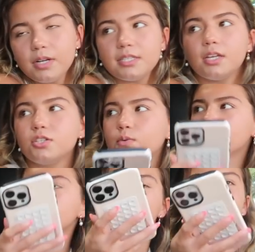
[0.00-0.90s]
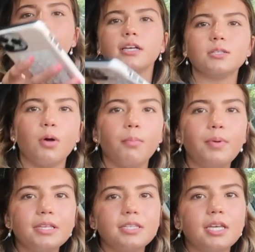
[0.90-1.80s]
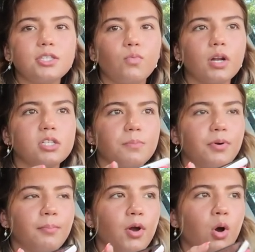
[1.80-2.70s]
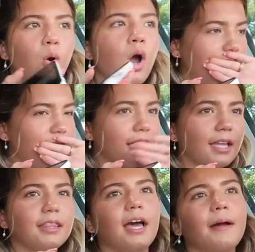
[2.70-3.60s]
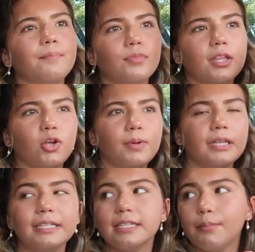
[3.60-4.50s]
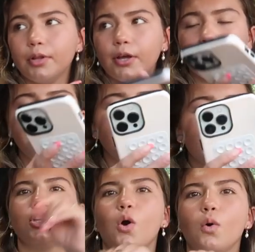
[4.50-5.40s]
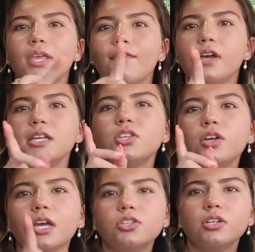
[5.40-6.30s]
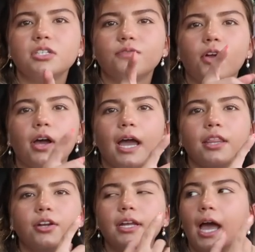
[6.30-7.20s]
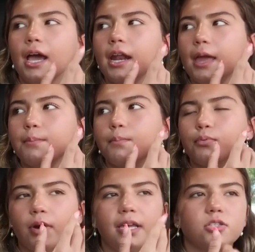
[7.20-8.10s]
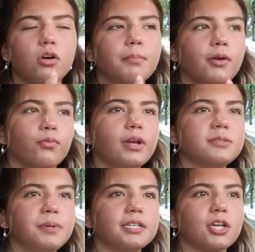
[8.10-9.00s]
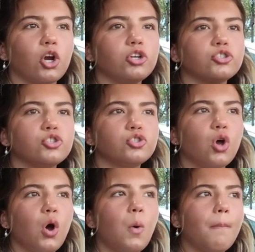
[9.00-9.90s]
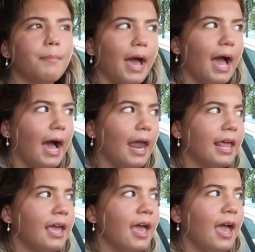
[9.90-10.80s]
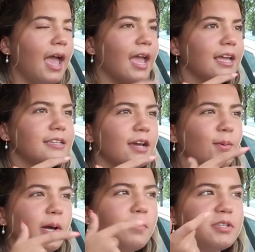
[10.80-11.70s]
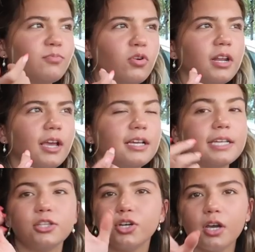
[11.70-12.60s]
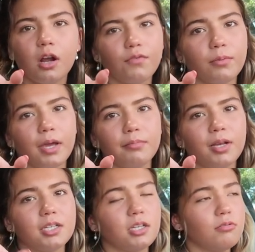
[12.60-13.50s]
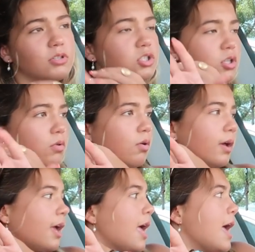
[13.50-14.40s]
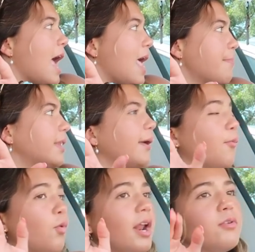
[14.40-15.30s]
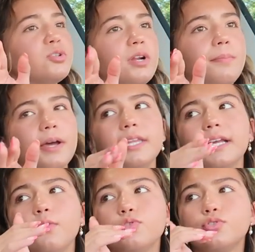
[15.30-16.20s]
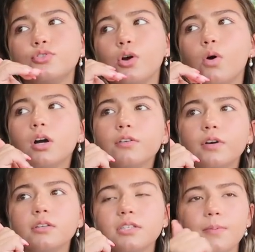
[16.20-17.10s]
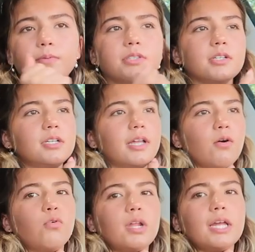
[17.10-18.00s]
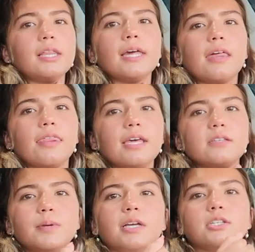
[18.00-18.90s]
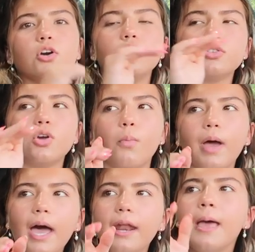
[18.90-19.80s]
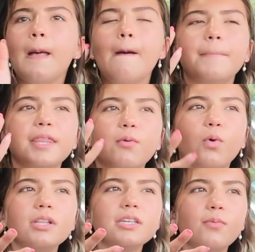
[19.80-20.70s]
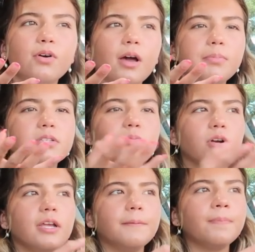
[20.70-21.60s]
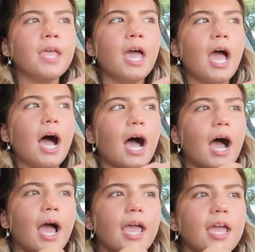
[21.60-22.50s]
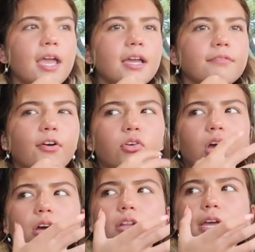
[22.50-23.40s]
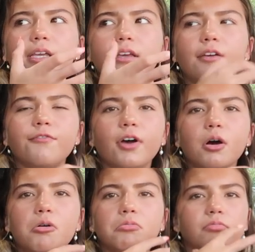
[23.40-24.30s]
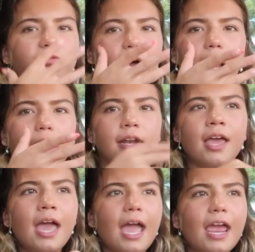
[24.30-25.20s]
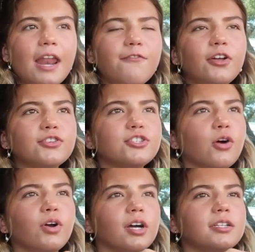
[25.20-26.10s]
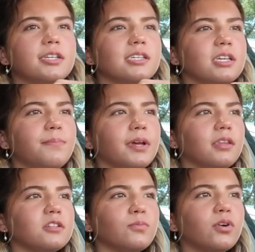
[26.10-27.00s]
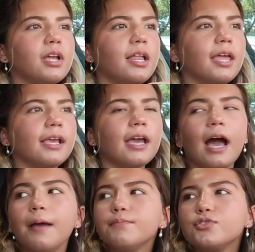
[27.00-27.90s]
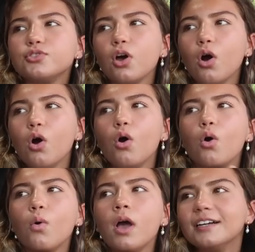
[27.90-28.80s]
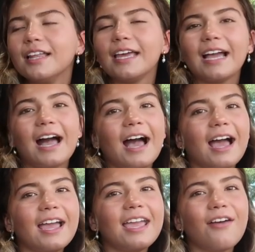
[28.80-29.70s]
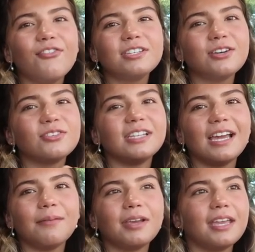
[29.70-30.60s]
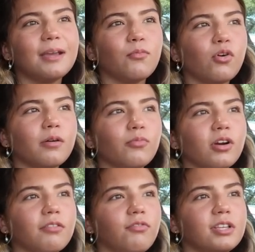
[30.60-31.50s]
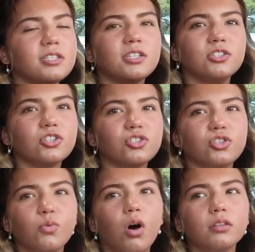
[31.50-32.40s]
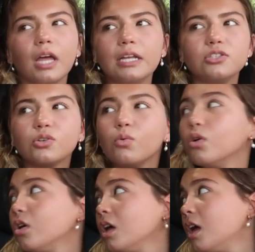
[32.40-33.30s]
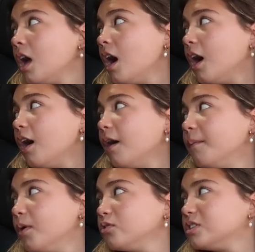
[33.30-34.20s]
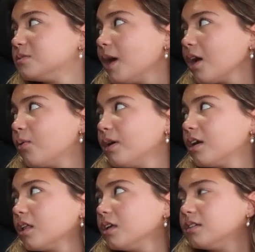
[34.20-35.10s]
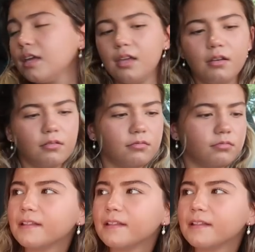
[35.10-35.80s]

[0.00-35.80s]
want to send to us, or you have like a small business you want us to promote, anything like that, they'll be linked down below. So if you guys saw yesterday's vlog, I literally had a brace on my wrist because it hurt so bad. And I woke up this morning because I took it off her bed because it was so annoying. And but like when I was going to bed, like it was so hard to fall asleep. I was literally like holding it like this because it hurt so bad. But then once I woke up this morning, I felt good. Like it felt fine. And it felt so good to sleep in this morning. Like I'm so like I every single day I'm getting more and more convinced to just do online school. Oh, she's back quickly. Dang.